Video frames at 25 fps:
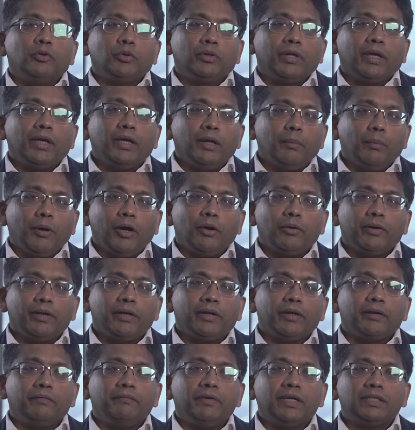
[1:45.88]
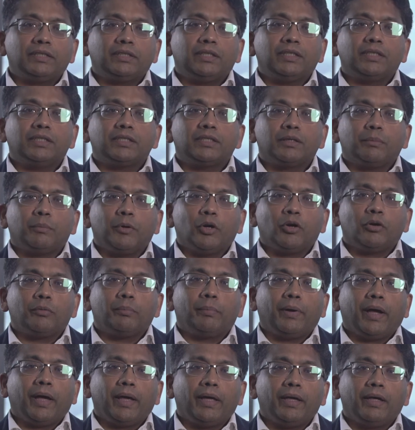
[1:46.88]
you think about it, investing is
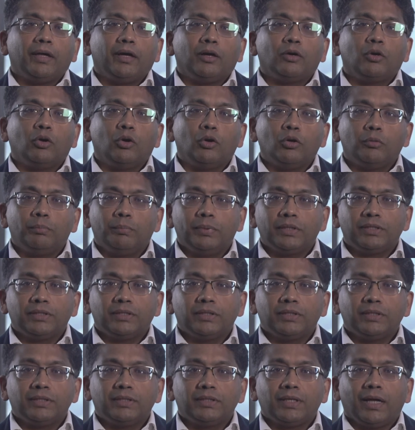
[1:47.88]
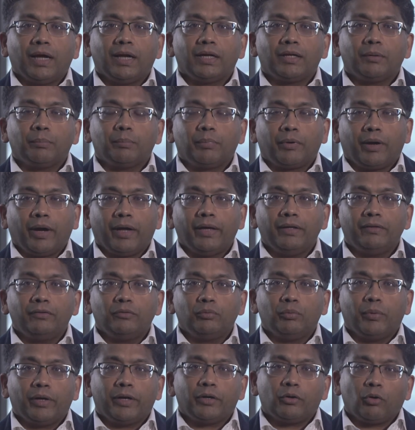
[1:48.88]
about buying a good business at a
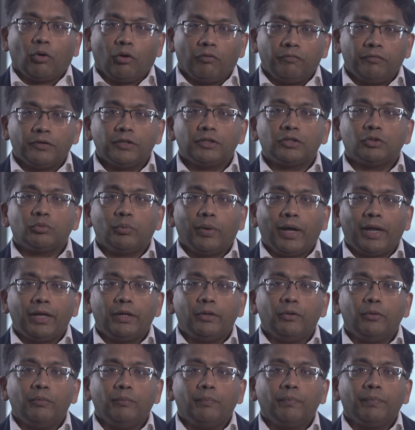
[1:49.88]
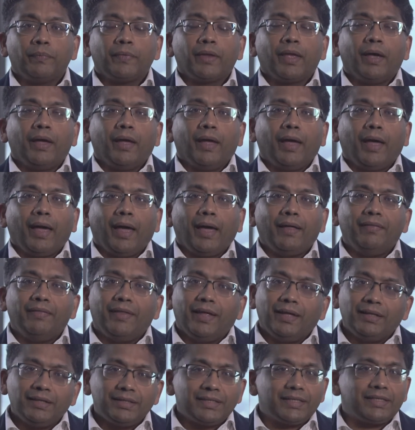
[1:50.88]
price where it offers value and
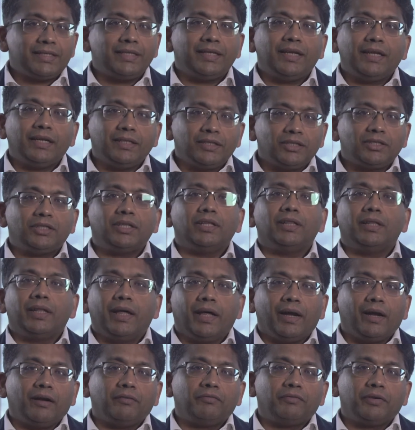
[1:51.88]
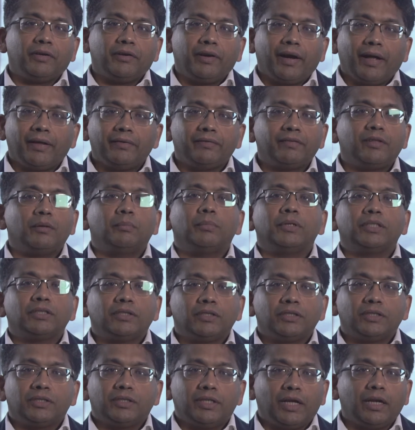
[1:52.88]
then sitting still thereafter as the
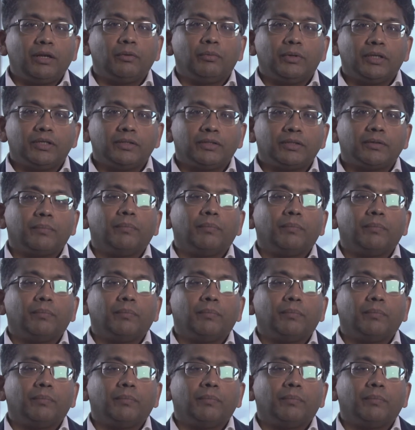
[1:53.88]
business delivers.